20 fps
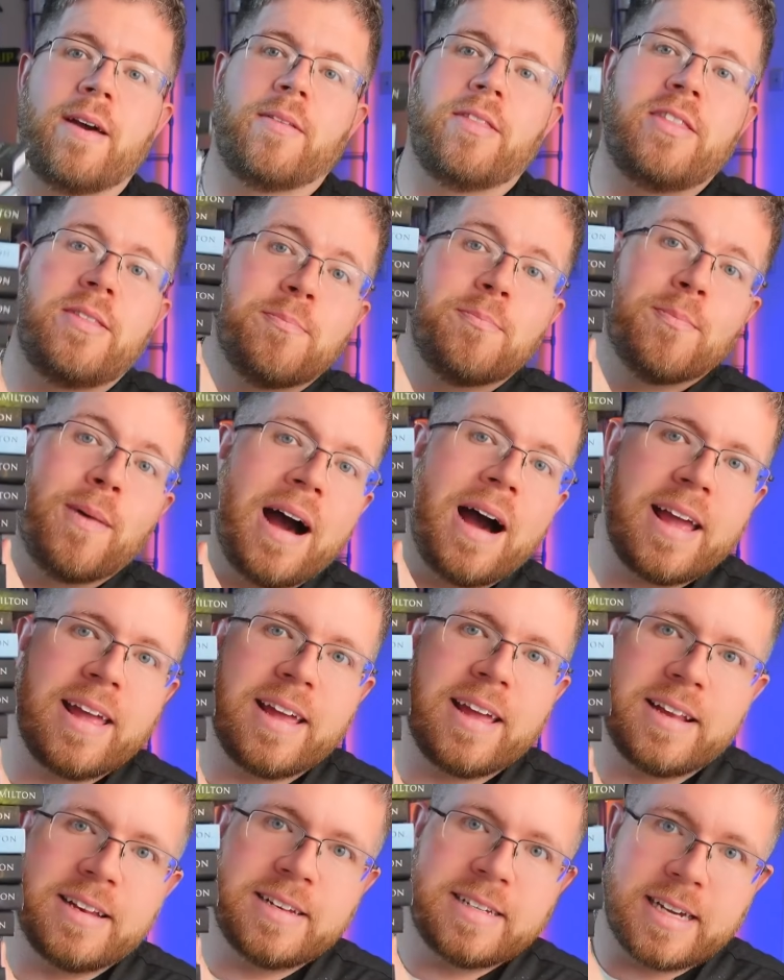my
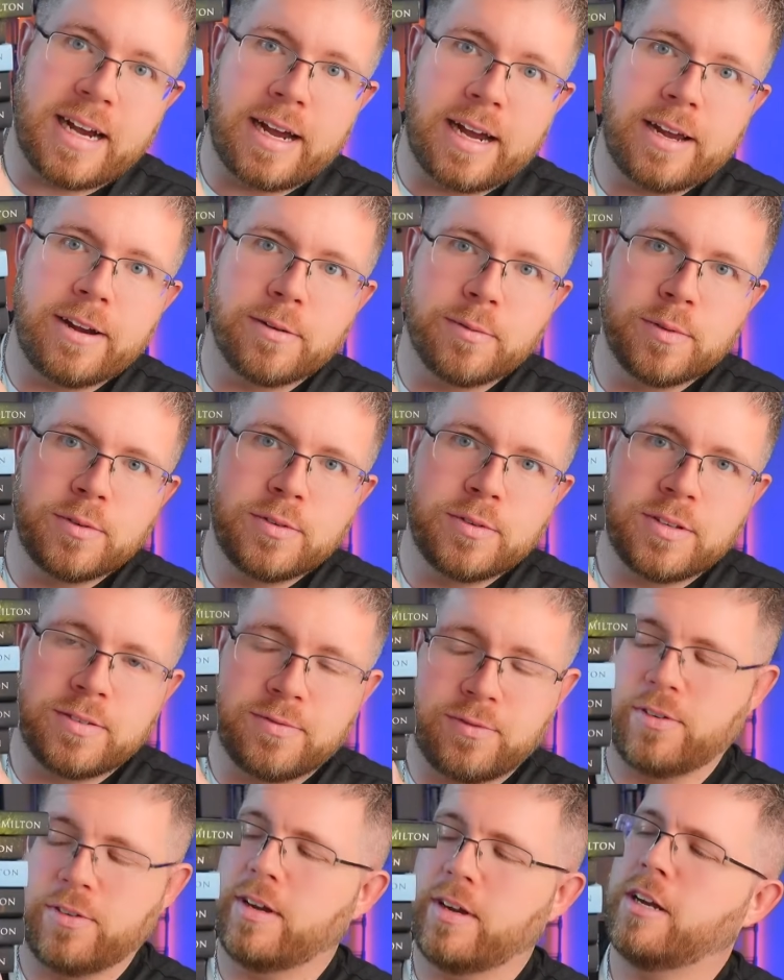entire Roots
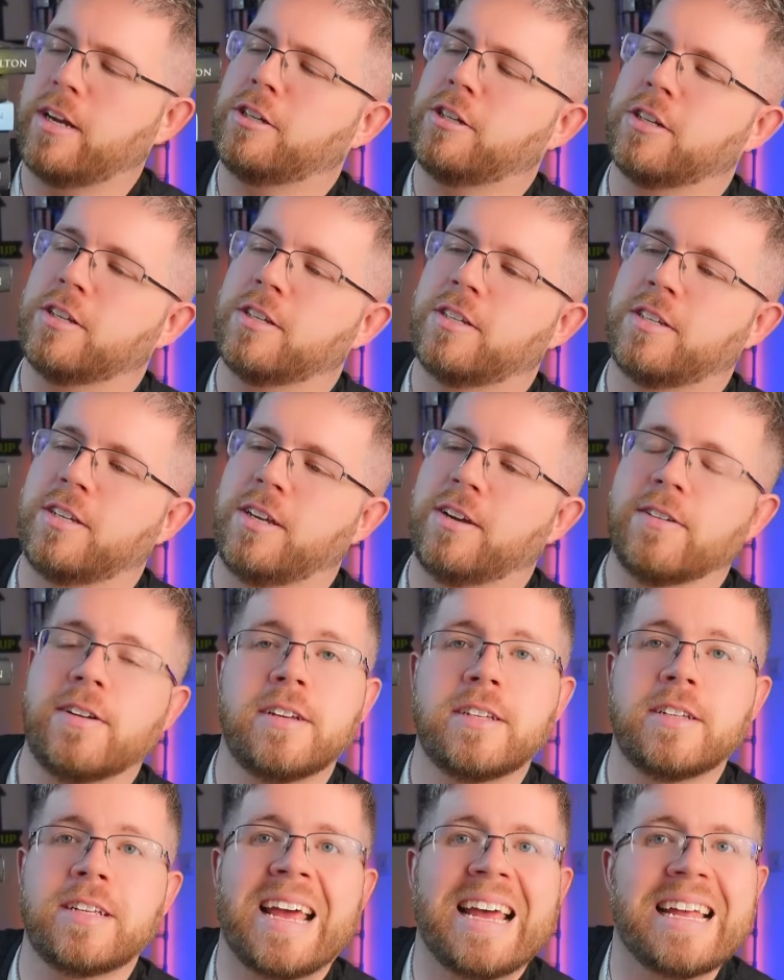of Creation
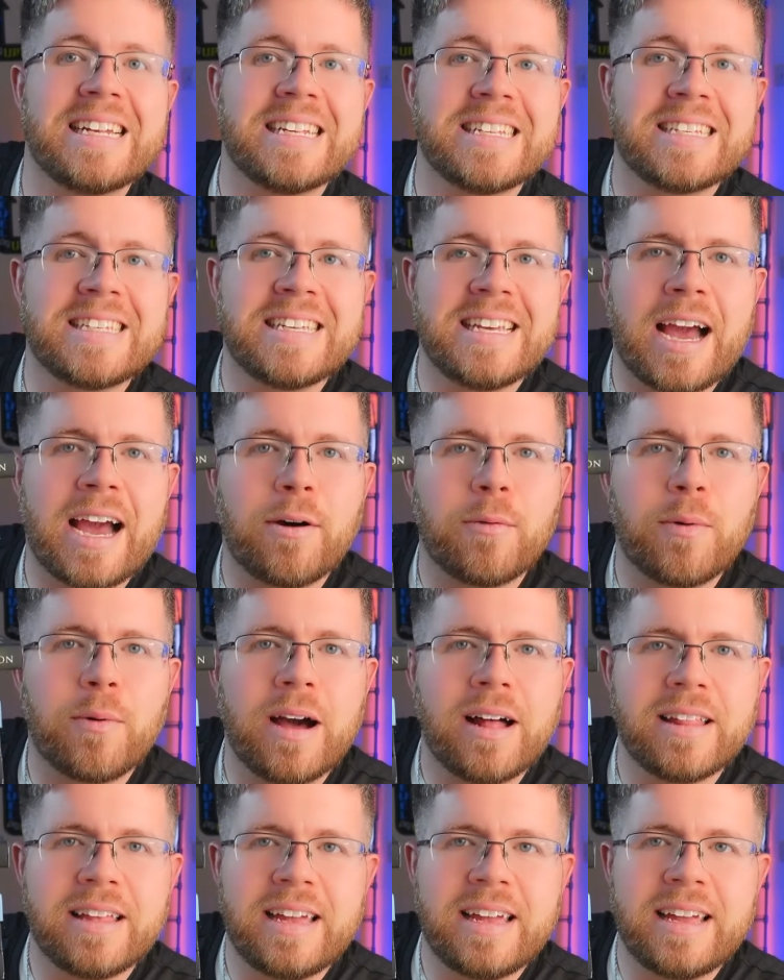series to see how
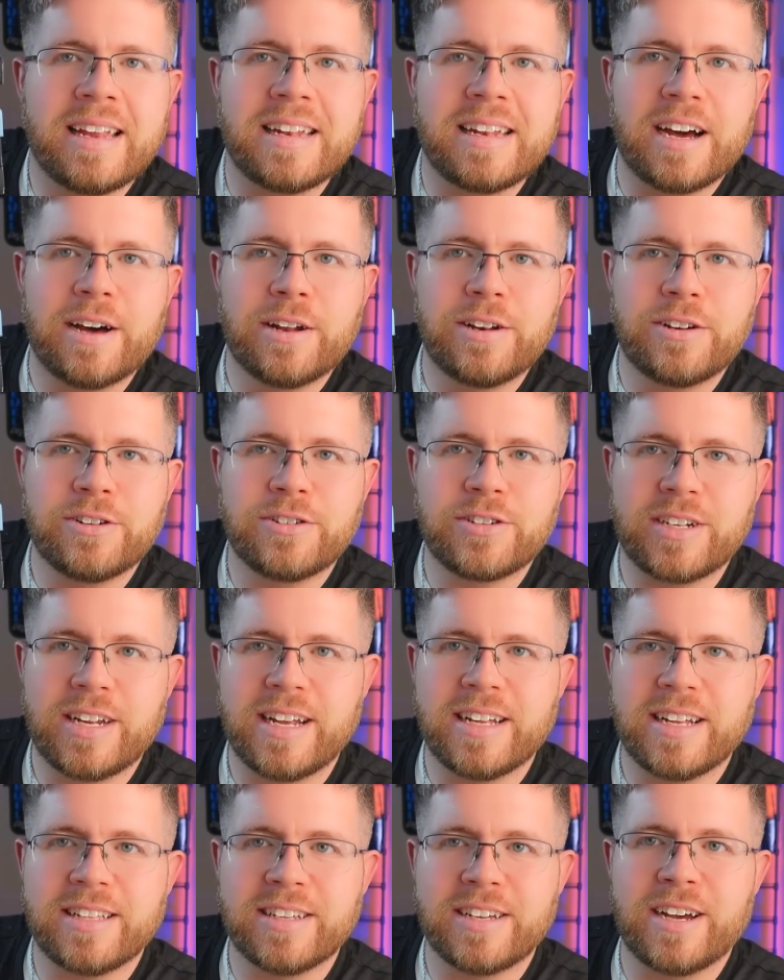well it
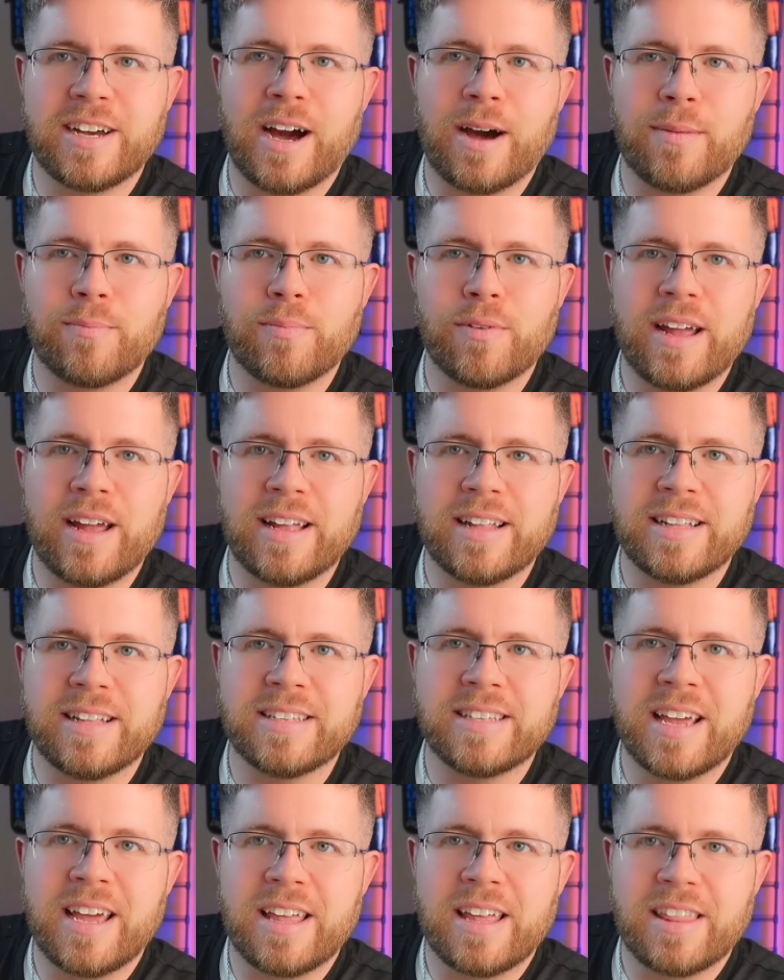understands and
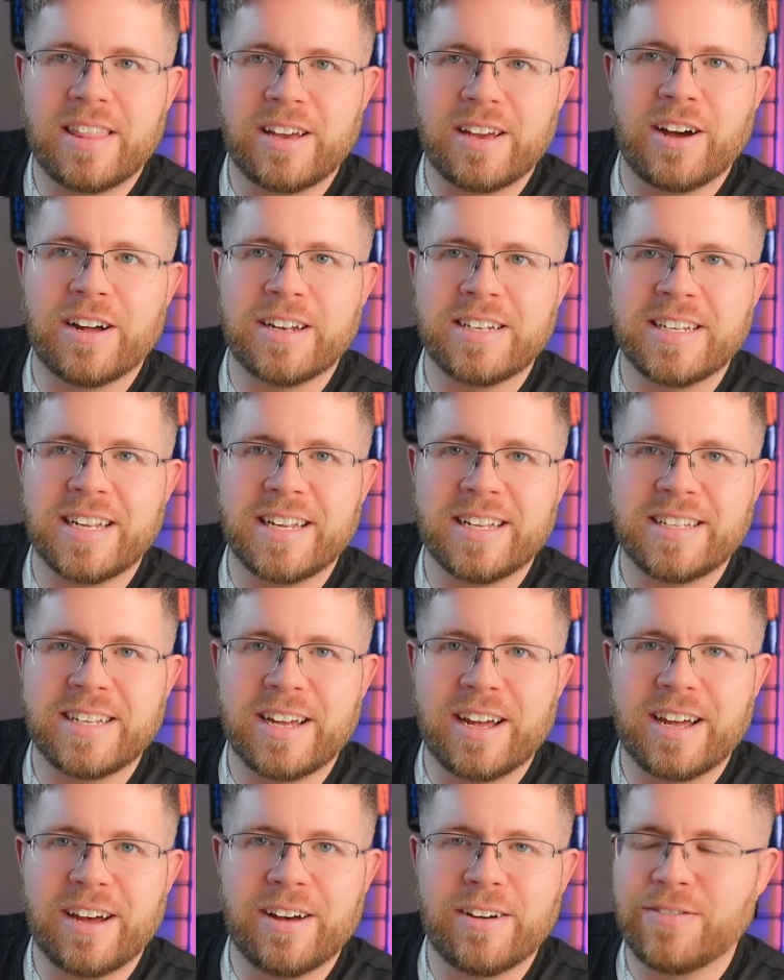comprehends the content
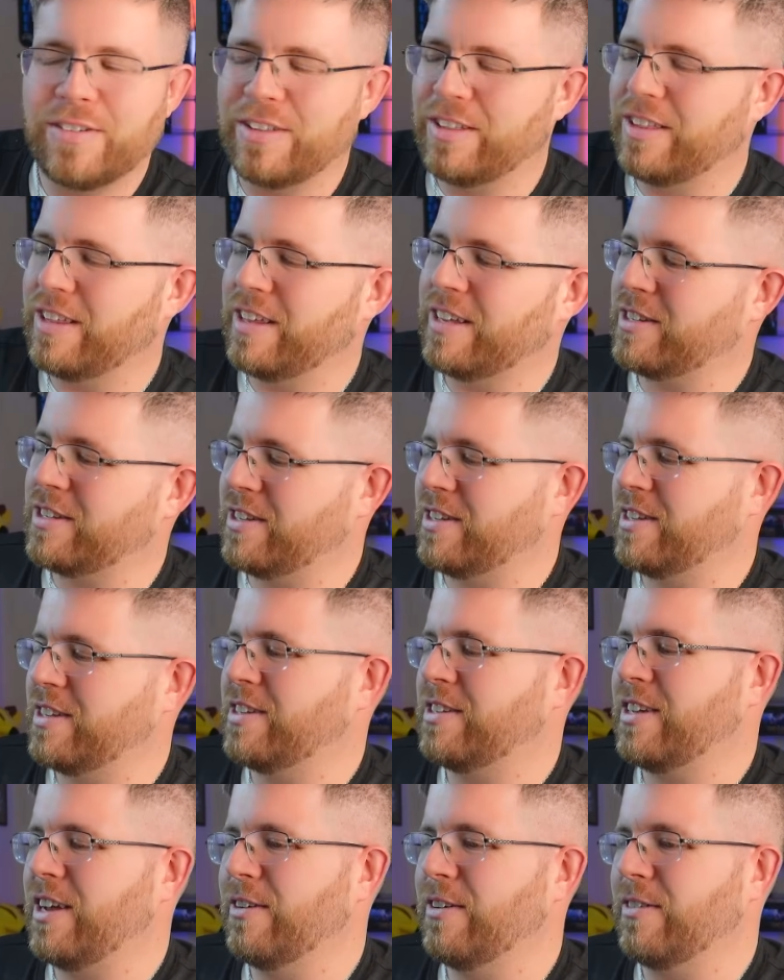of this
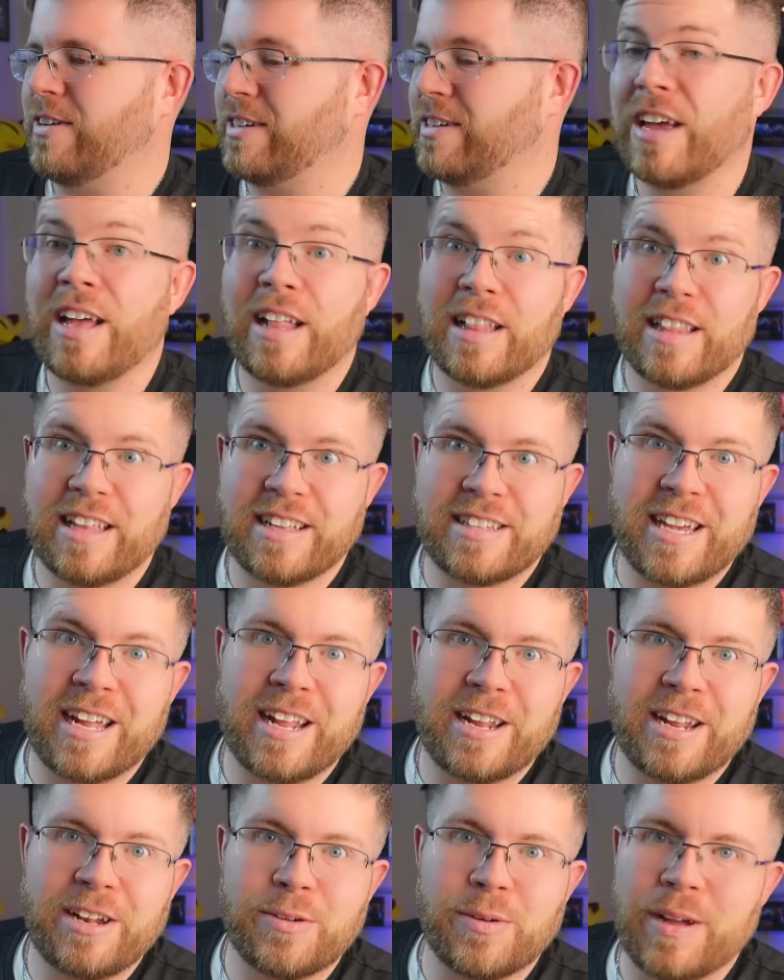series. Let's get
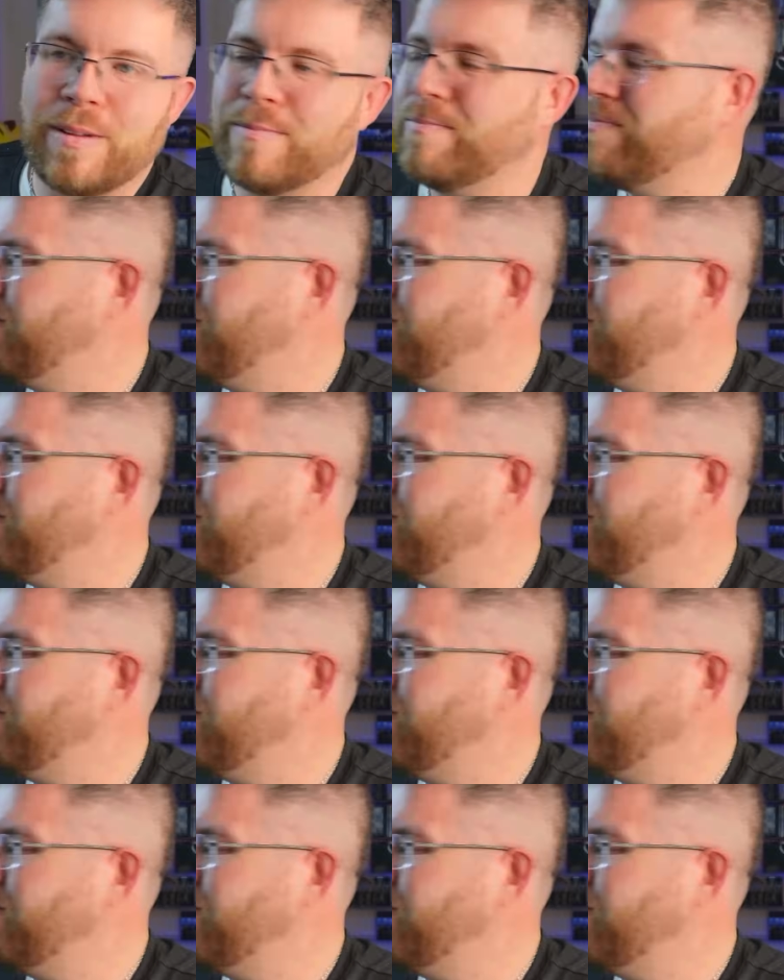into it.